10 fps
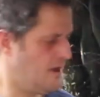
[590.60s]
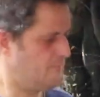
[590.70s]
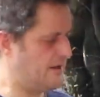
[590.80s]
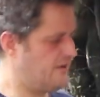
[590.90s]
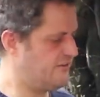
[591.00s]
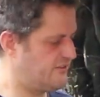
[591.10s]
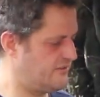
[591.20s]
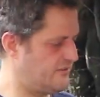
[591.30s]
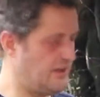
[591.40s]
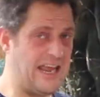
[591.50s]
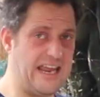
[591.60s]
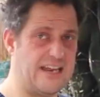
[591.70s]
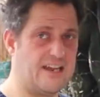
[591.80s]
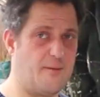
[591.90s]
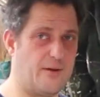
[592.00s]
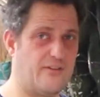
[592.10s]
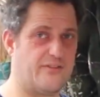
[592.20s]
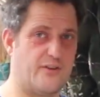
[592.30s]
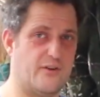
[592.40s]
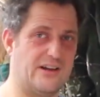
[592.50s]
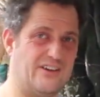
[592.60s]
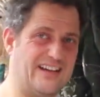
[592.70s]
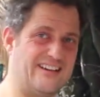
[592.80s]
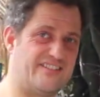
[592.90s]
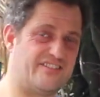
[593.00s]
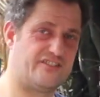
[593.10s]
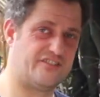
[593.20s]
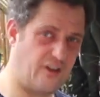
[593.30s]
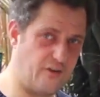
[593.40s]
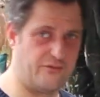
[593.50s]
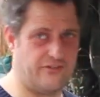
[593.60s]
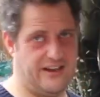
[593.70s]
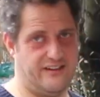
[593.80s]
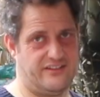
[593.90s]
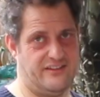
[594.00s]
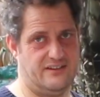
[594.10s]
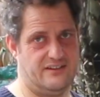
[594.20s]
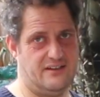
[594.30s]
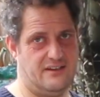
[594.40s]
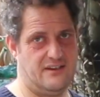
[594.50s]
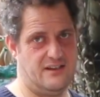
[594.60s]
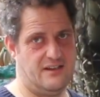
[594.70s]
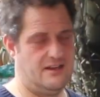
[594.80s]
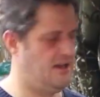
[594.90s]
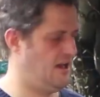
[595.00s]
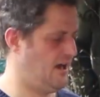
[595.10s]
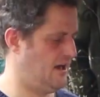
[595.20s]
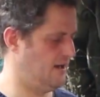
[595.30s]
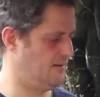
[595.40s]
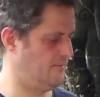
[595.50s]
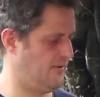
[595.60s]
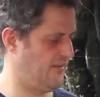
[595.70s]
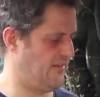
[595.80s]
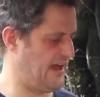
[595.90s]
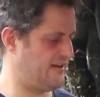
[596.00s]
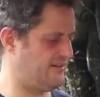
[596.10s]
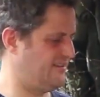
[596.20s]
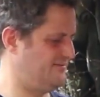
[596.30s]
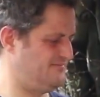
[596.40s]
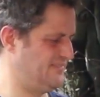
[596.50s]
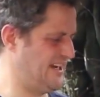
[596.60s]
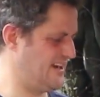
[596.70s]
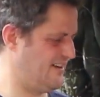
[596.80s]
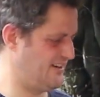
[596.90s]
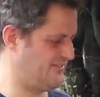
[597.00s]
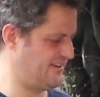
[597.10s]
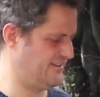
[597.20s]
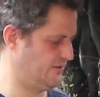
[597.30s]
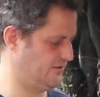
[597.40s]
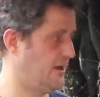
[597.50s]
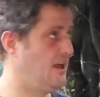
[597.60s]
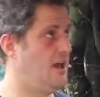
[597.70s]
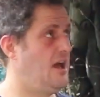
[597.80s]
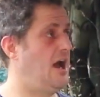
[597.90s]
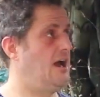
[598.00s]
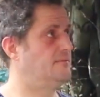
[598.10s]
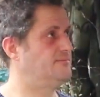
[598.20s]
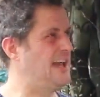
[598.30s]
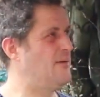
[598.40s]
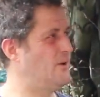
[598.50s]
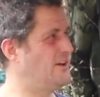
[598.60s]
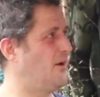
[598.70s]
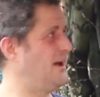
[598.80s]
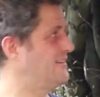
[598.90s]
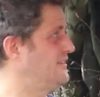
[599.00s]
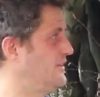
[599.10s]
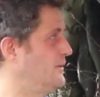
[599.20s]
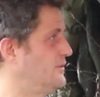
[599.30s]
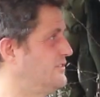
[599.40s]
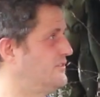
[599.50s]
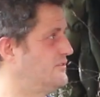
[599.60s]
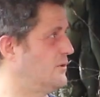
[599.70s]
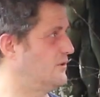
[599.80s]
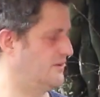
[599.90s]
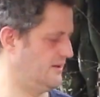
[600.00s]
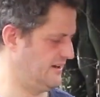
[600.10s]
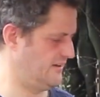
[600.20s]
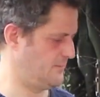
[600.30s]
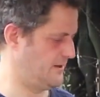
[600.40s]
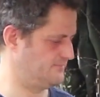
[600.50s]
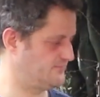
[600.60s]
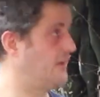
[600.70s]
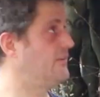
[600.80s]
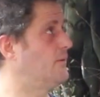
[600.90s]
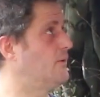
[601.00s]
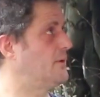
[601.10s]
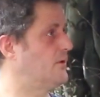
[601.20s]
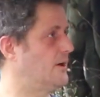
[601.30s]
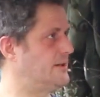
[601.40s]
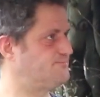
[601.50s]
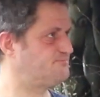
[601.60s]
Because the heat coming off the grill is so fierce that it kind of sizzles. It would go out if it was stronger than this, but I think we'll be all right.